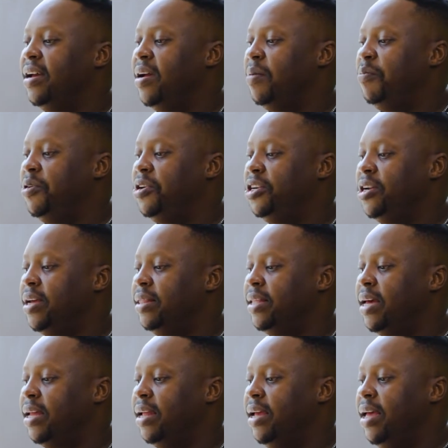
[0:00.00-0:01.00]
I
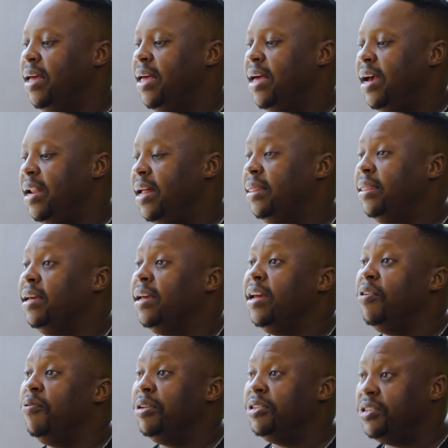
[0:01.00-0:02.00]
appreciate that. And I
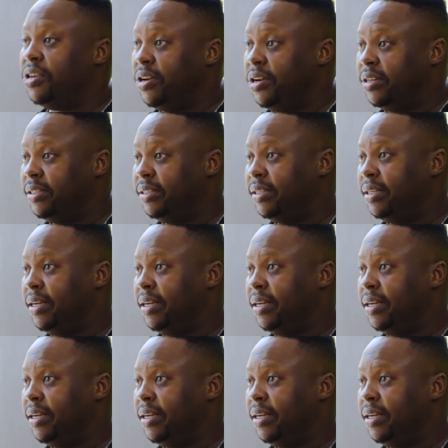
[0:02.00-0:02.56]
think in return,